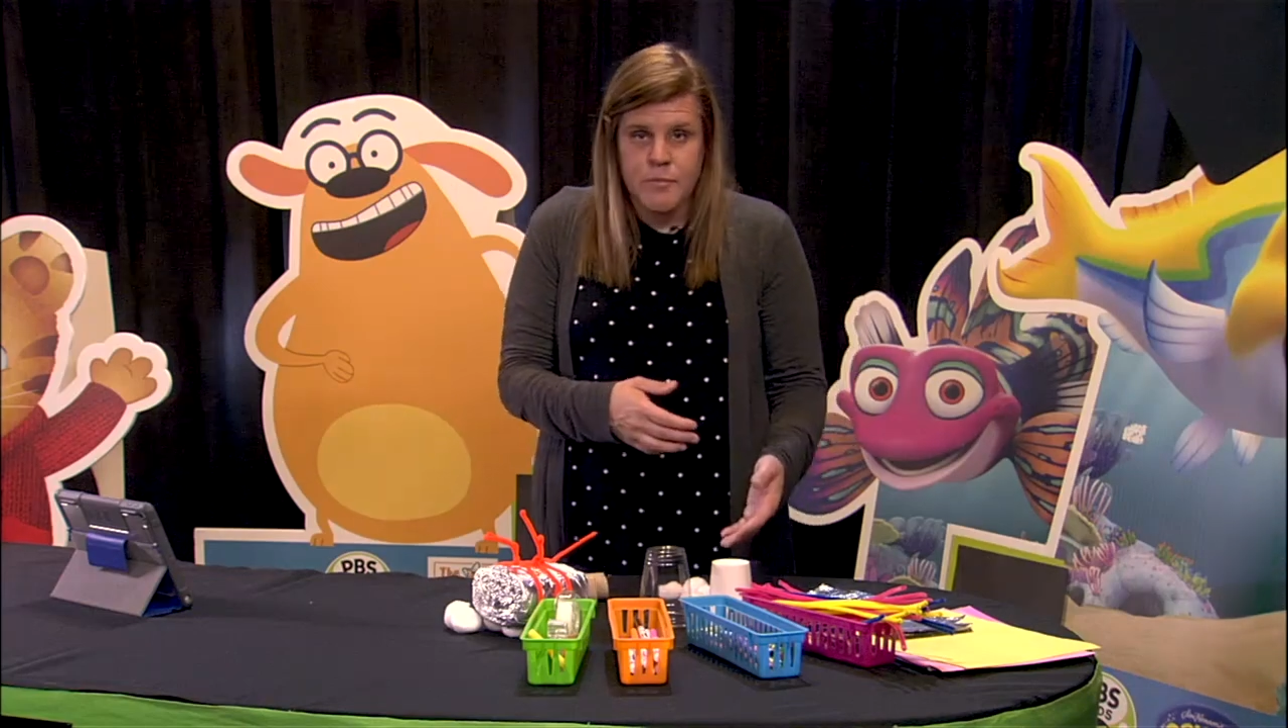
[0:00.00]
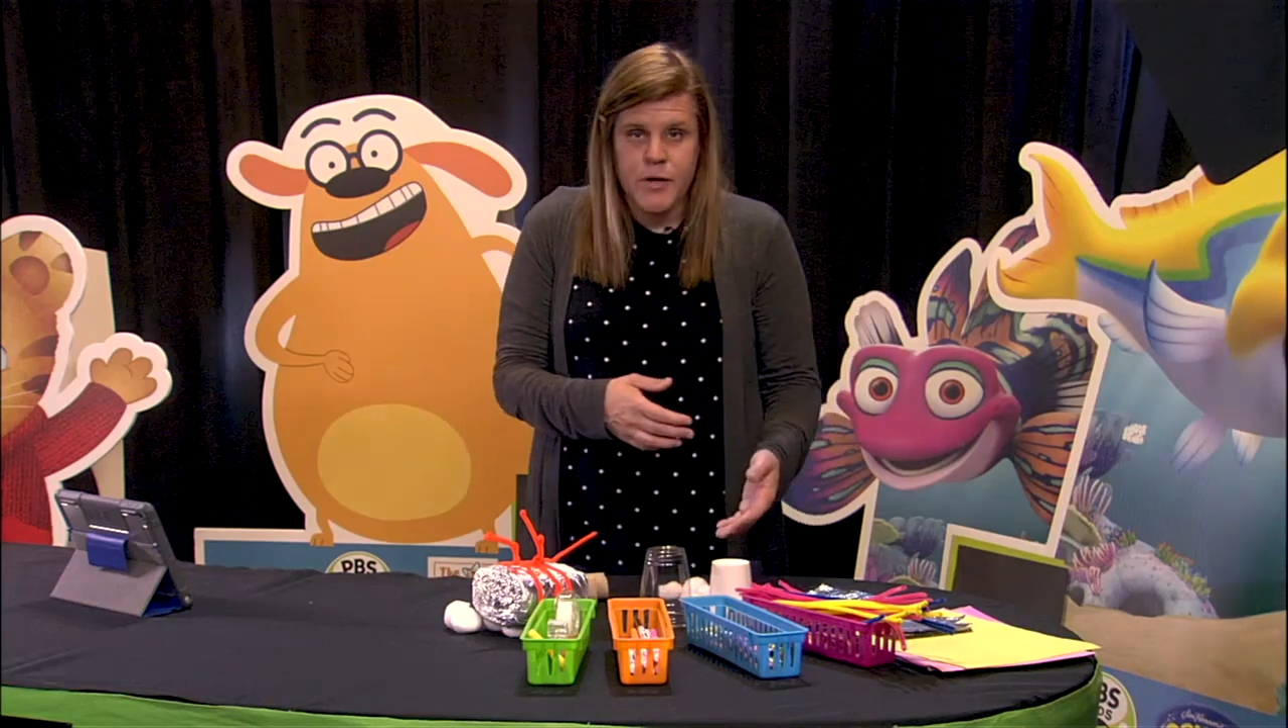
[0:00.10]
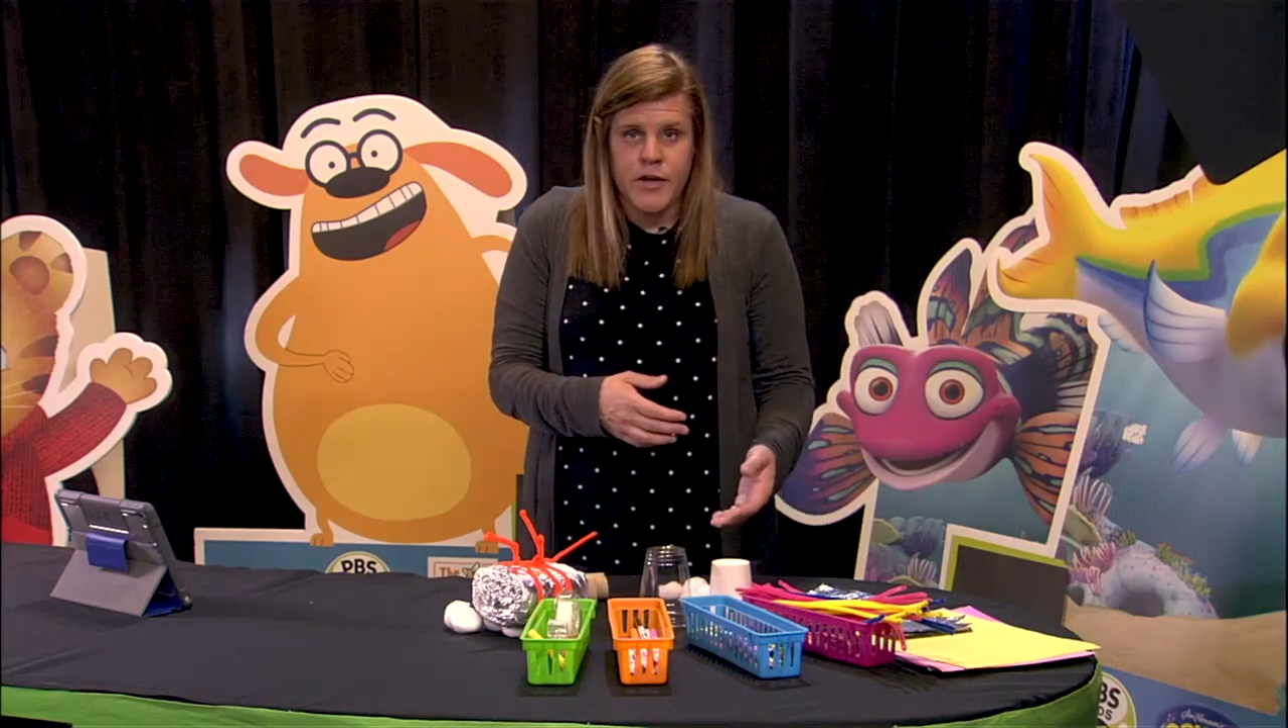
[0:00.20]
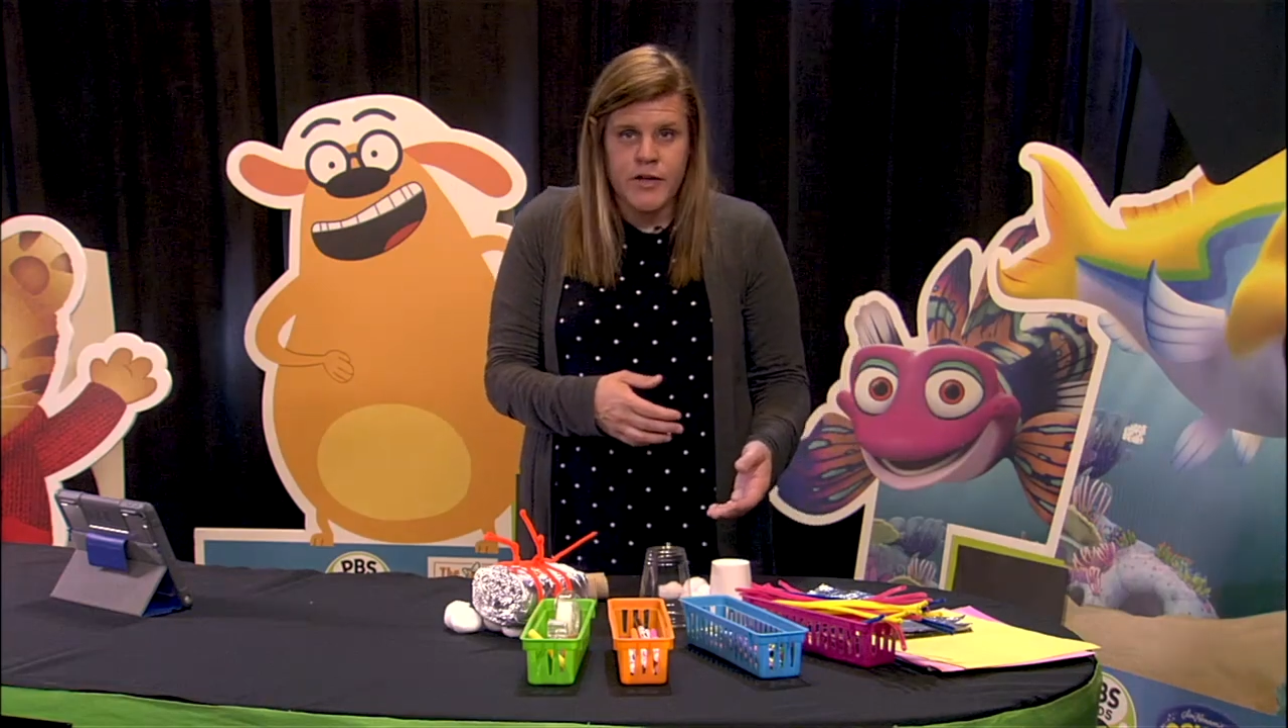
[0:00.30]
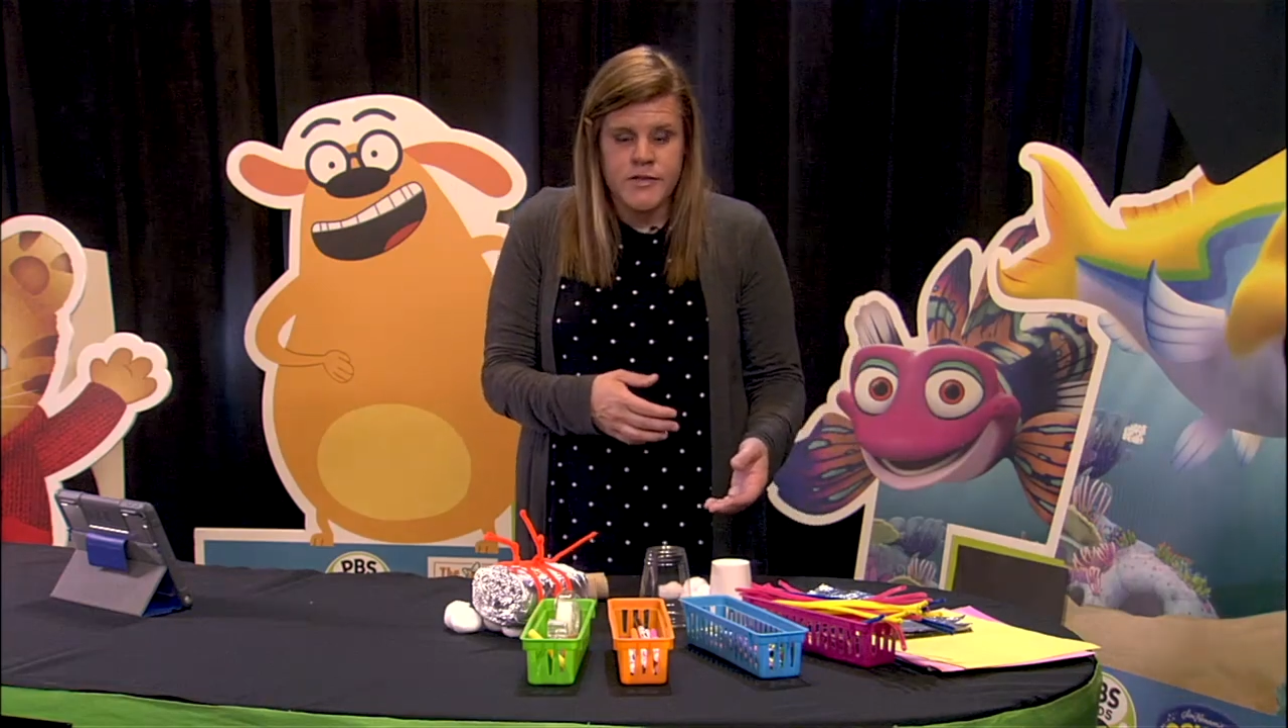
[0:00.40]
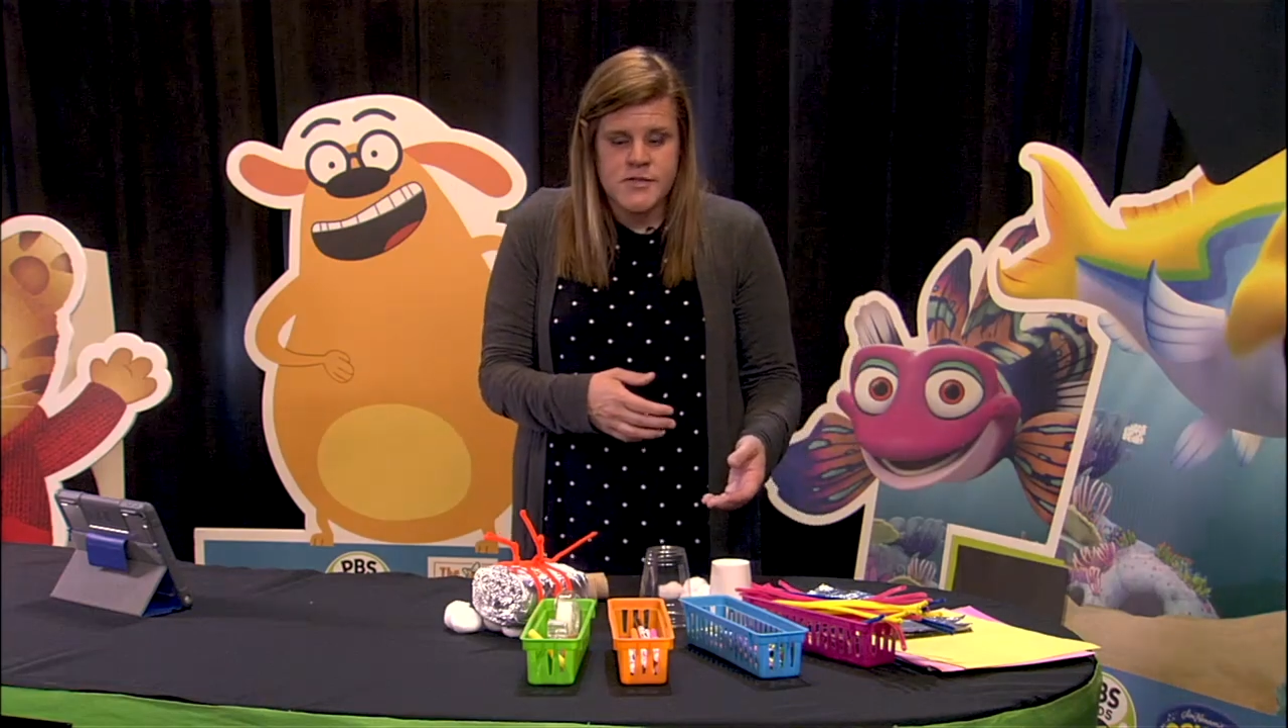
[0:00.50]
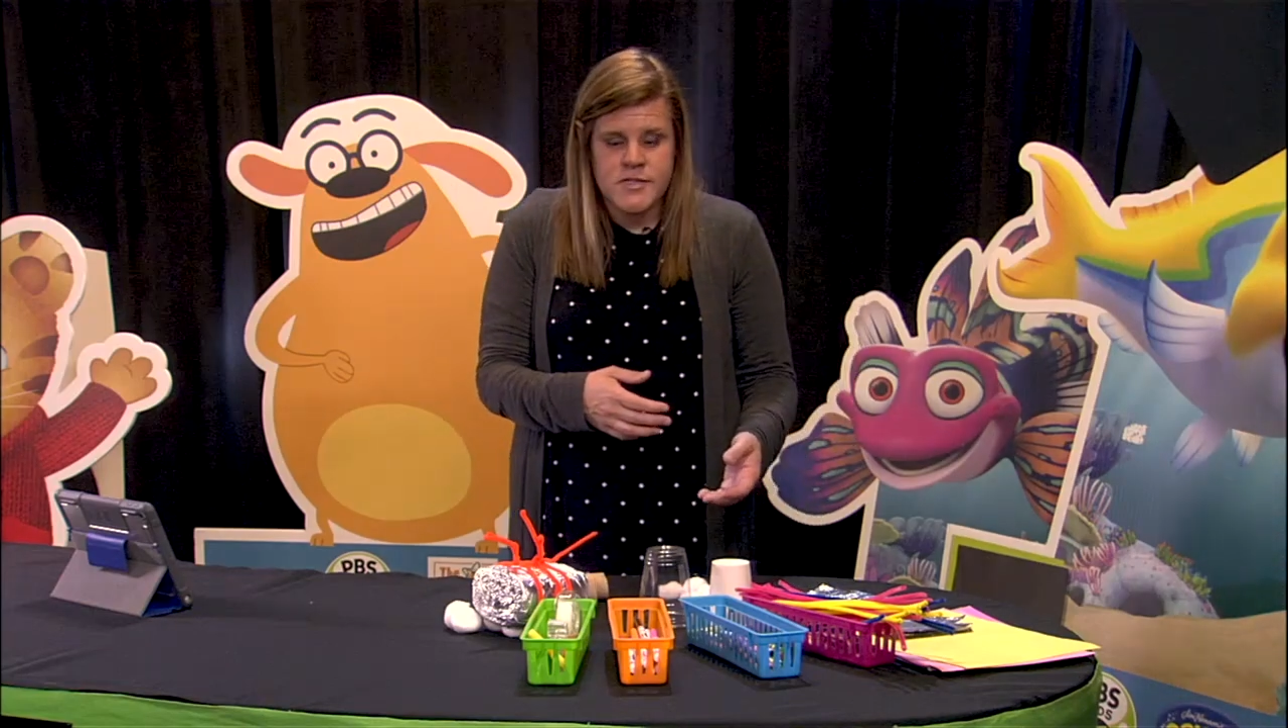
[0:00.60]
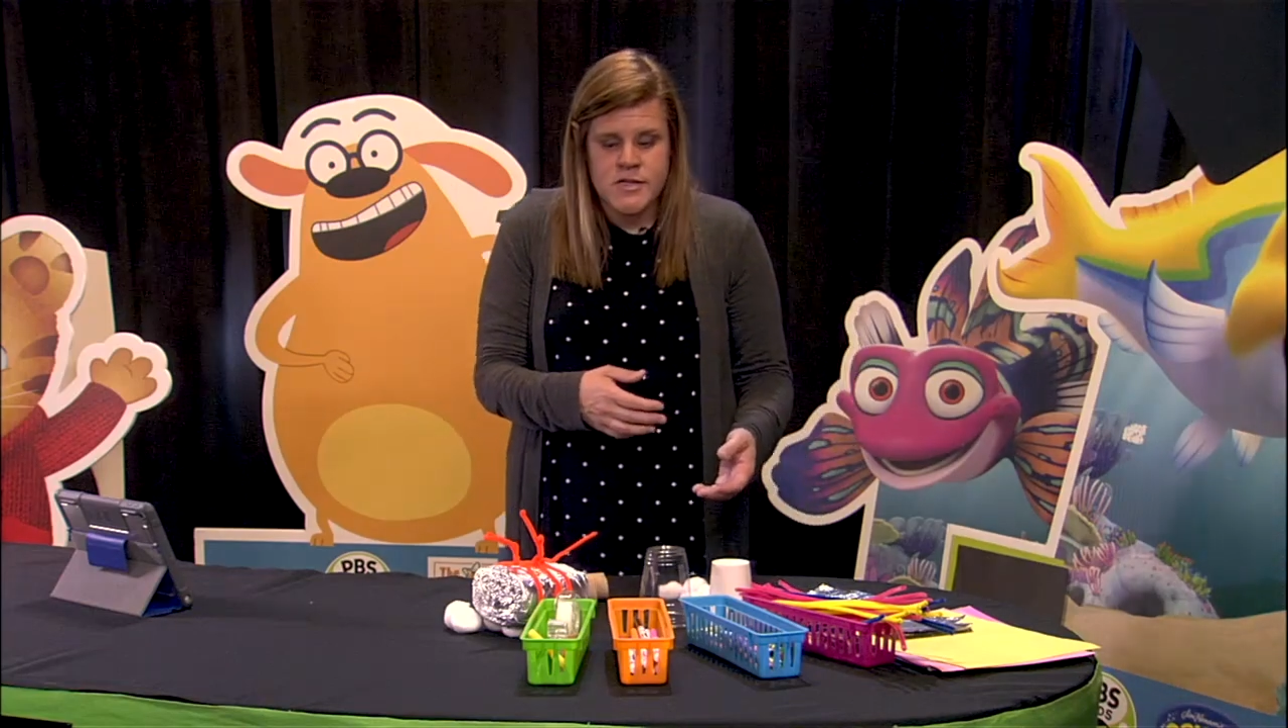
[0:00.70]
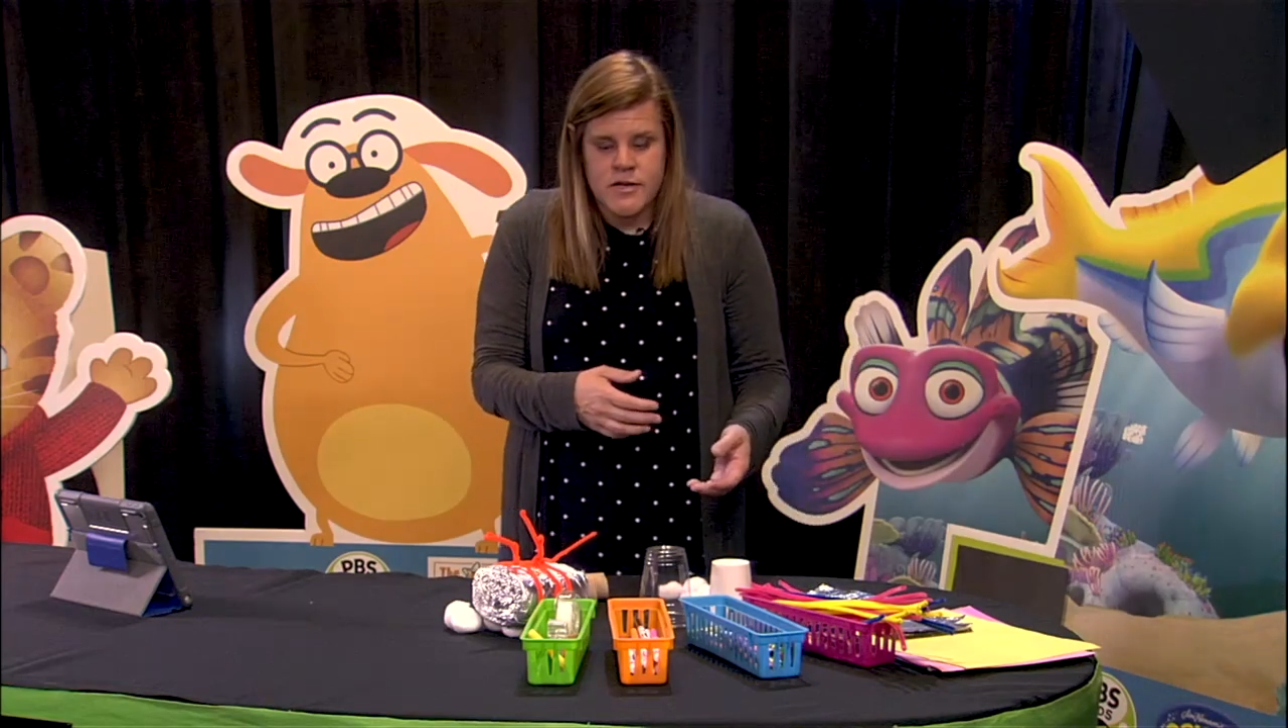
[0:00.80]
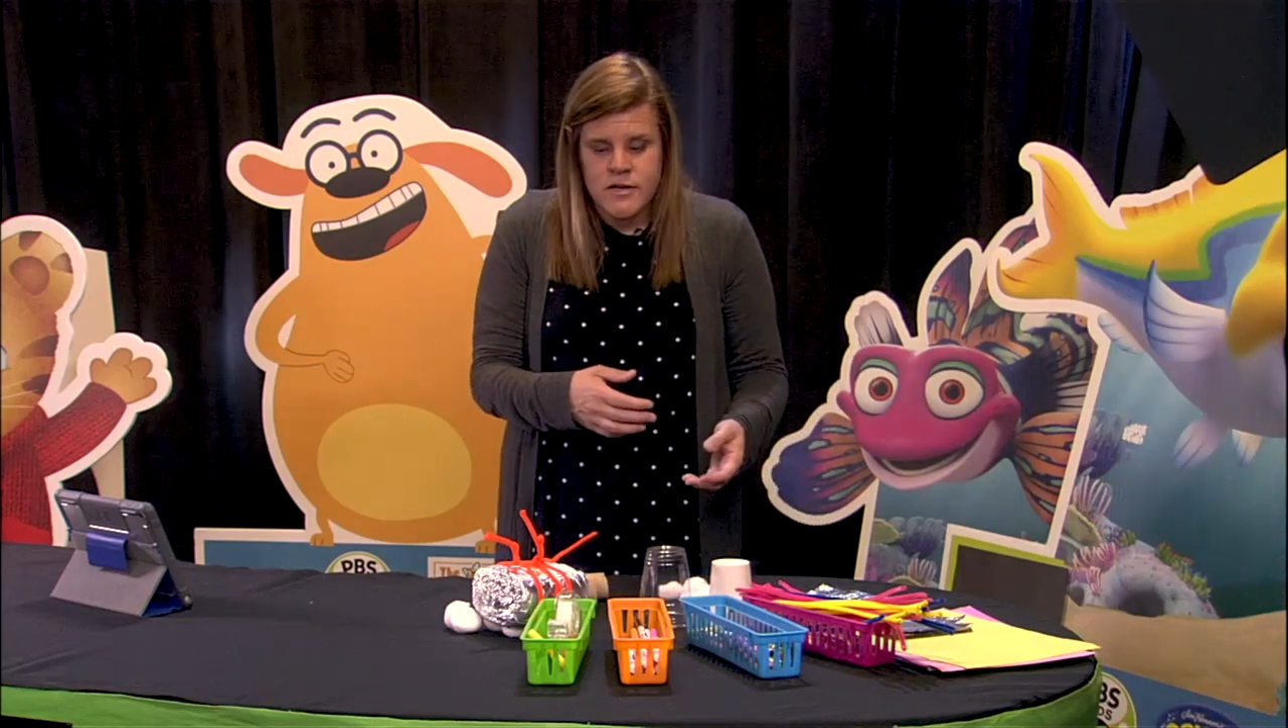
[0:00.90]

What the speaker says: balls,